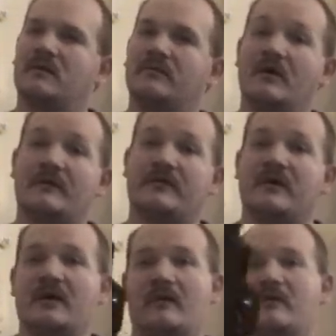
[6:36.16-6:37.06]
The other
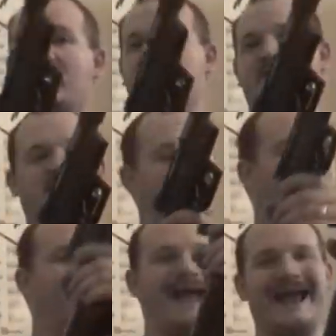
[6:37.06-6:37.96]
thing, I would like to see a
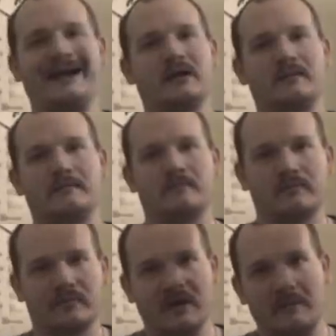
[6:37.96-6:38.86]
bag,
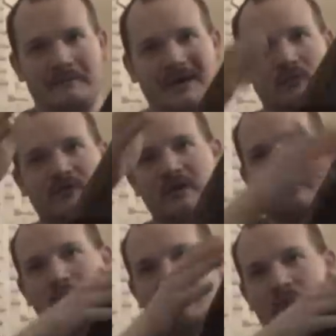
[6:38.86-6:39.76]
like a pouch, put